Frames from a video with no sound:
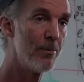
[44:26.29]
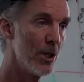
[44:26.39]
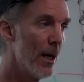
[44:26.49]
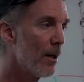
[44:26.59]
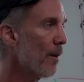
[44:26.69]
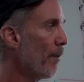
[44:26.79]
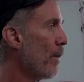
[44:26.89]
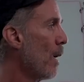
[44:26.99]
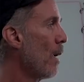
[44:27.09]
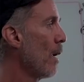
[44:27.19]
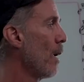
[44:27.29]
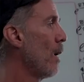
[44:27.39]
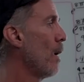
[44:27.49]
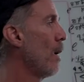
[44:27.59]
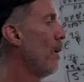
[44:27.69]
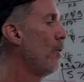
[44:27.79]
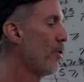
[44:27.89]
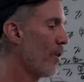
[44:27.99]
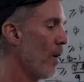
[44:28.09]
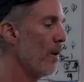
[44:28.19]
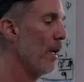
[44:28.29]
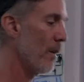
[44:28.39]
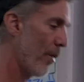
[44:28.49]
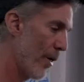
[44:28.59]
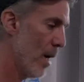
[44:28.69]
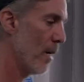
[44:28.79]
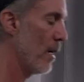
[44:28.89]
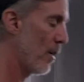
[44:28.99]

object, you start in the thought